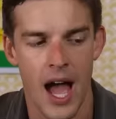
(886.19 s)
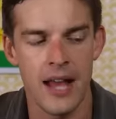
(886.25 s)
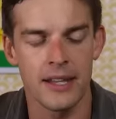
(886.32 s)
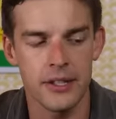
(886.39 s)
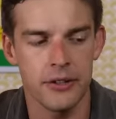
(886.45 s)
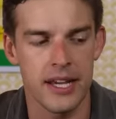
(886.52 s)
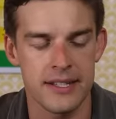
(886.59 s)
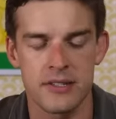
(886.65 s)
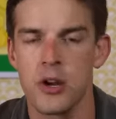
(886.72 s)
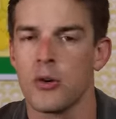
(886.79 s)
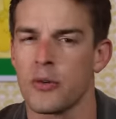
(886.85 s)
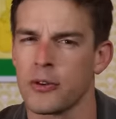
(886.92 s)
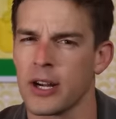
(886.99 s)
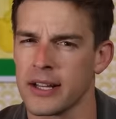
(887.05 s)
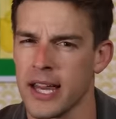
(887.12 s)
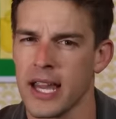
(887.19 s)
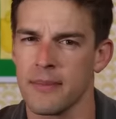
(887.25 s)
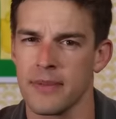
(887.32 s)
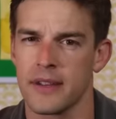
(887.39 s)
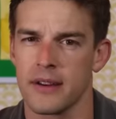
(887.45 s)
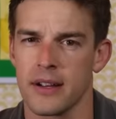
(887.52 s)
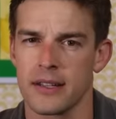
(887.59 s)
I let you guys know over on
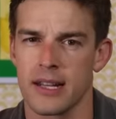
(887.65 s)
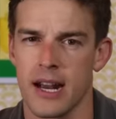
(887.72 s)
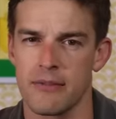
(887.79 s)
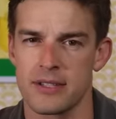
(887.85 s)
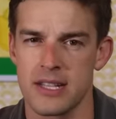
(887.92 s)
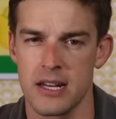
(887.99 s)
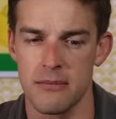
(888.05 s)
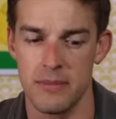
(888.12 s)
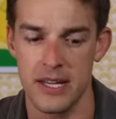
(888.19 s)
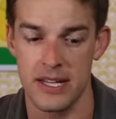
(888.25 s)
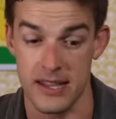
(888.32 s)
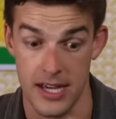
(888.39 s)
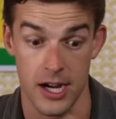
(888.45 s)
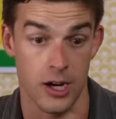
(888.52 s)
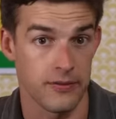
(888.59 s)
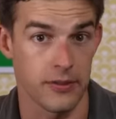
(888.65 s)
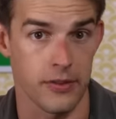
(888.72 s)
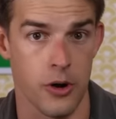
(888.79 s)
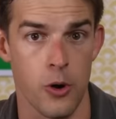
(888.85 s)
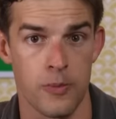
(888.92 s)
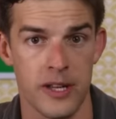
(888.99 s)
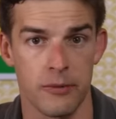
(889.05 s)
Game Theory that I was gonna be there for
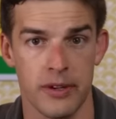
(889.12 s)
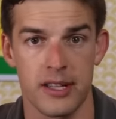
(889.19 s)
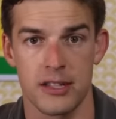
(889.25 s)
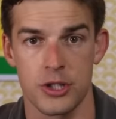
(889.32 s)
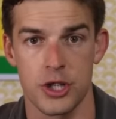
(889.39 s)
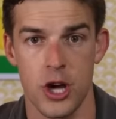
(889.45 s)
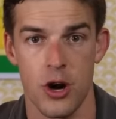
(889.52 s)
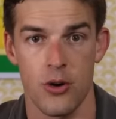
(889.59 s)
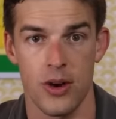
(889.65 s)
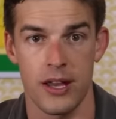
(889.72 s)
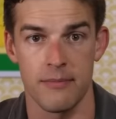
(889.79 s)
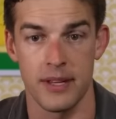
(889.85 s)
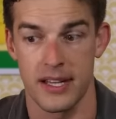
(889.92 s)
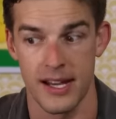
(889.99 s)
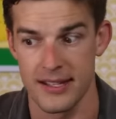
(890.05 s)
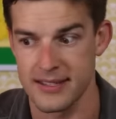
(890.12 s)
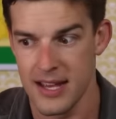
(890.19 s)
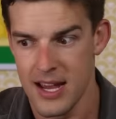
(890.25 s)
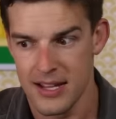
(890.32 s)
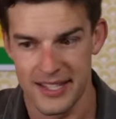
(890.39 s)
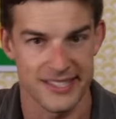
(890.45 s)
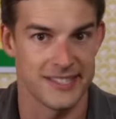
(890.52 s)
the opening week of the show, and because
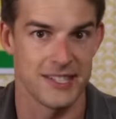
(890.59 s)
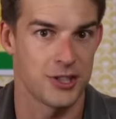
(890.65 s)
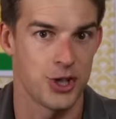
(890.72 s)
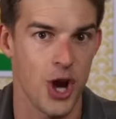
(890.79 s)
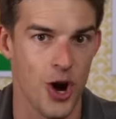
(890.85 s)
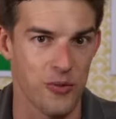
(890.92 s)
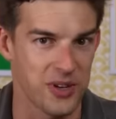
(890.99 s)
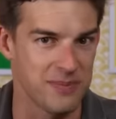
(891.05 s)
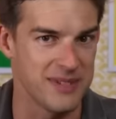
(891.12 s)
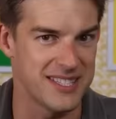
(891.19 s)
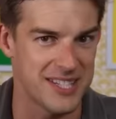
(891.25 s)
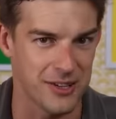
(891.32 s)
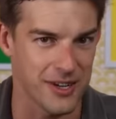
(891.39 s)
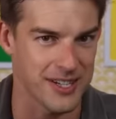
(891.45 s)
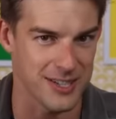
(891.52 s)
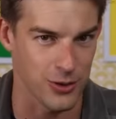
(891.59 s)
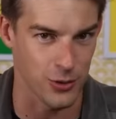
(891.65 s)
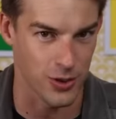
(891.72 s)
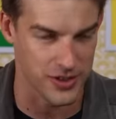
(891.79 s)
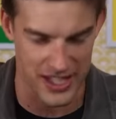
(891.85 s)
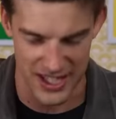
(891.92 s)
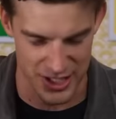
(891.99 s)
this is a show with mysterious
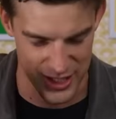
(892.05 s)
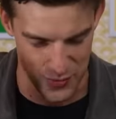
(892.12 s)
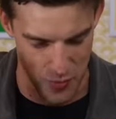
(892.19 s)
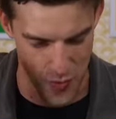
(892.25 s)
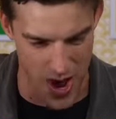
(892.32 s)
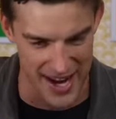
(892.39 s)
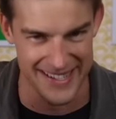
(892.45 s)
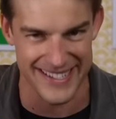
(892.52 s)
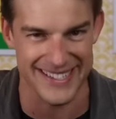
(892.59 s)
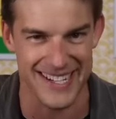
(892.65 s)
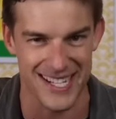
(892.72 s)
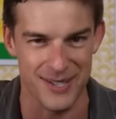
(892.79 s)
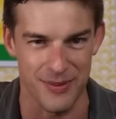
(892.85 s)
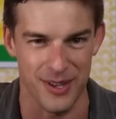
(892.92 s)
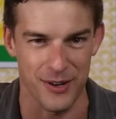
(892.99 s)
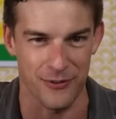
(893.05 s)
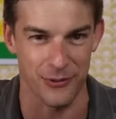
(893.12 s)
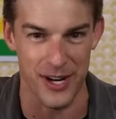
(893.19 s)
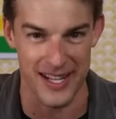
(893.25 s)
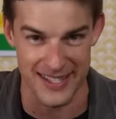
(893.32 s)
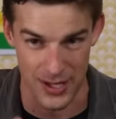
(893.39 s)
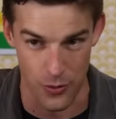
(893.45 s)
lore that you just wanna discuss with your
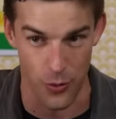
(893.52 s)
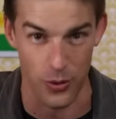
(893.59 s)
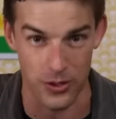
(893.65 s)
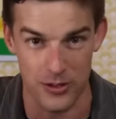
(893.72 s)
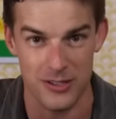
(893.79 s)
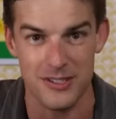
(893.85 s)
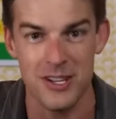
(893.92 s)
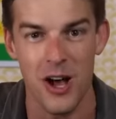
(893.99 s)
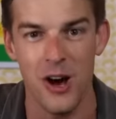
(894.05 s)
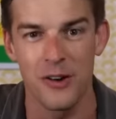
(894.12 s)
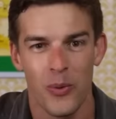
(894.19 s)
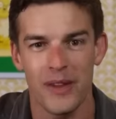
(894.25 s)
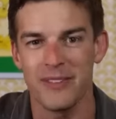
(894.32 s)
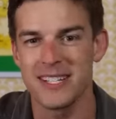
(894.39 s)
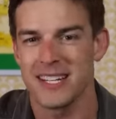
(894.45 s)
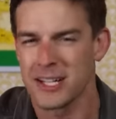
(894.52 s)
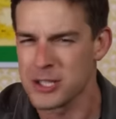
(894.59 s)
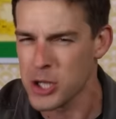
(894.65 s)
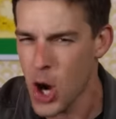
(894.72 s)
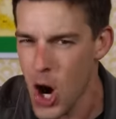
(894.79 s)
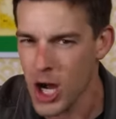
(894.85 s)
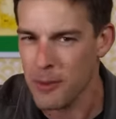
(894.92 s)
friends in order to solve, we even did a
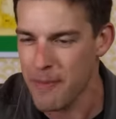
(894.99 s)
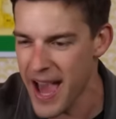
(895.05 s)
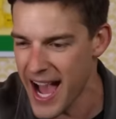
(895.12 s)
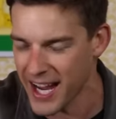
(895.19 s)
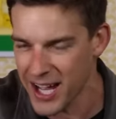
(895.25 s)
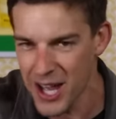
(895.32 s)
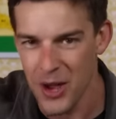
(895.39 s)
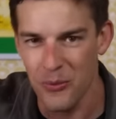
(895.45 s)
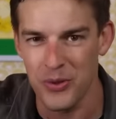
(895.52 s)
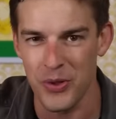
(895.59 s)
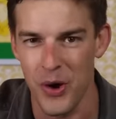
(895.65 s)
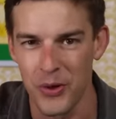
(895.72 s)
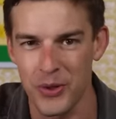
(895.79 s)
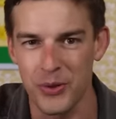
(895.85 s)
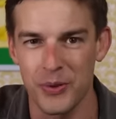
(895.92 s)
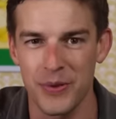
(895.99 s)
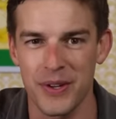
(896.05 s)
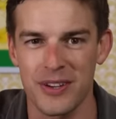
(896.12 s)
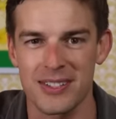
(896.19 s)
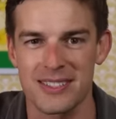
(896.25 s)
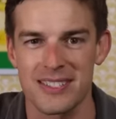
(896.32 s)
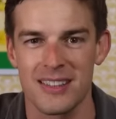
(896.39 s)
talk back with all you
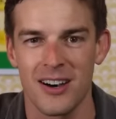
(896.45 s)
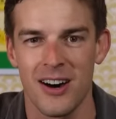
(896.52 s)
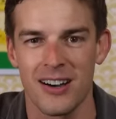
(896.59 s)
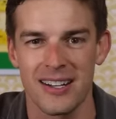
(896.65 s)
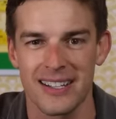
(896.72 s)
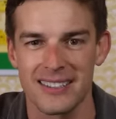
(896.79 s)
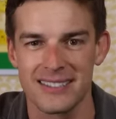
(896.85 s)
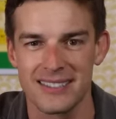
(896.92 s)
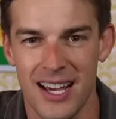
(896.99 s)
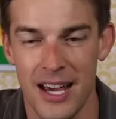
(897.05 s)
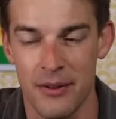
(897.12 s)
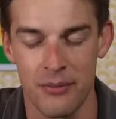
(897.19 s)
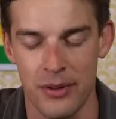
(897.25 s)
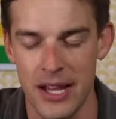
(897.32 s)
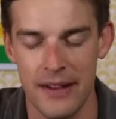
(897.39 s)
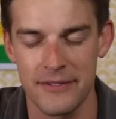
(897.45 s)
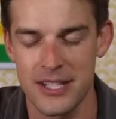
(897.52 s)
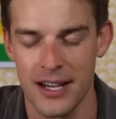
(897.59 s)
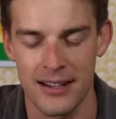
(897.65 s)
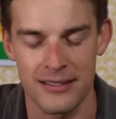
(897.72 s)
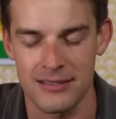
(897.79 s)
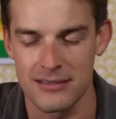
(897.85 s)
theorists in the audience. And well, I've
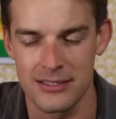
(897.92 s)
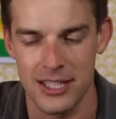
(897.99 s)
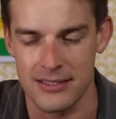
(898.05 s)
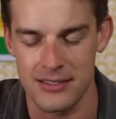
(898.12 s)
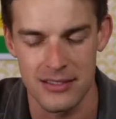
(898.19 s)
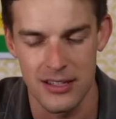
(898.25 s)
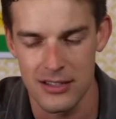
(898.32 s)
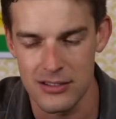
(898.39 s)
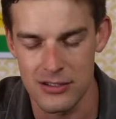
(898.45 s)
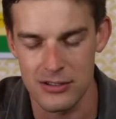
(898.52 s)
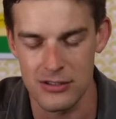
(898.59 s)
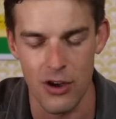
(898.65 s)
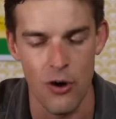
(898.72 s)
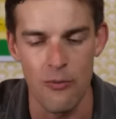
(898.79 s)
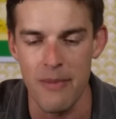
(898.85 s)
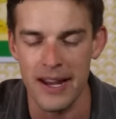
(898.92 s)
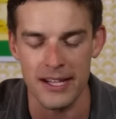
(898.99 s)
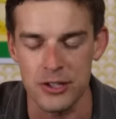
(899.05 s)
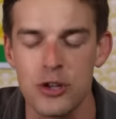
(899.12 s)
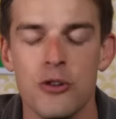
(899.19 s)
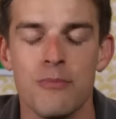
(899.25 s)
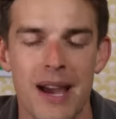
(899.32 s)
done just so
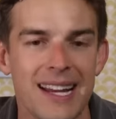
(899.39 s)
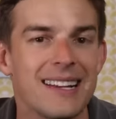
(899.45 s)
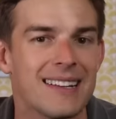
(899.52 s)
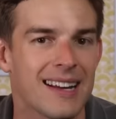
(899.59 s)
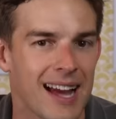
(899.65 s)
many, too many to